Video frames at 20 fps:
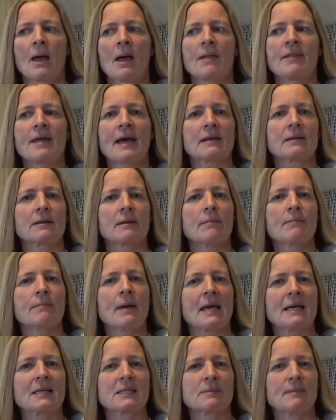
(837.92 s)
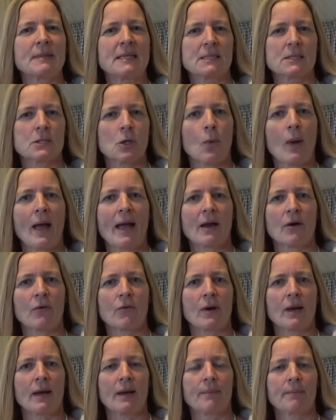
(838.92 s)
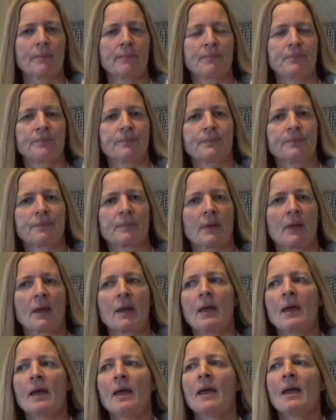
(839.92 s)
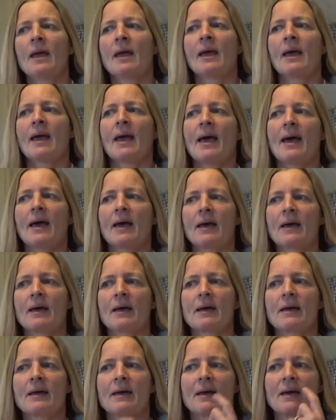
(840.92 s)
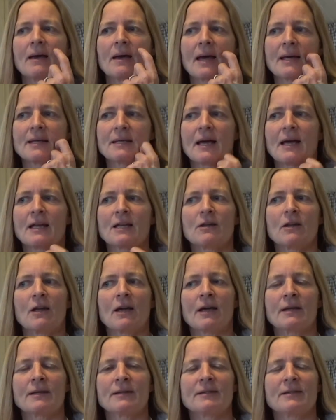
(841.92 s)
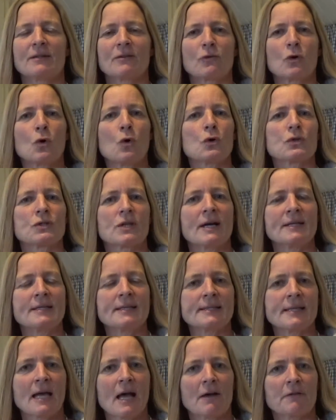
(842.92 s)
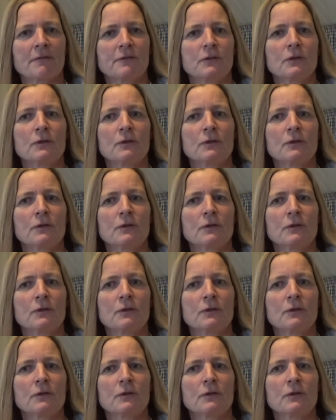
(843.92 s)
That makes me so angry. And of course I just have to,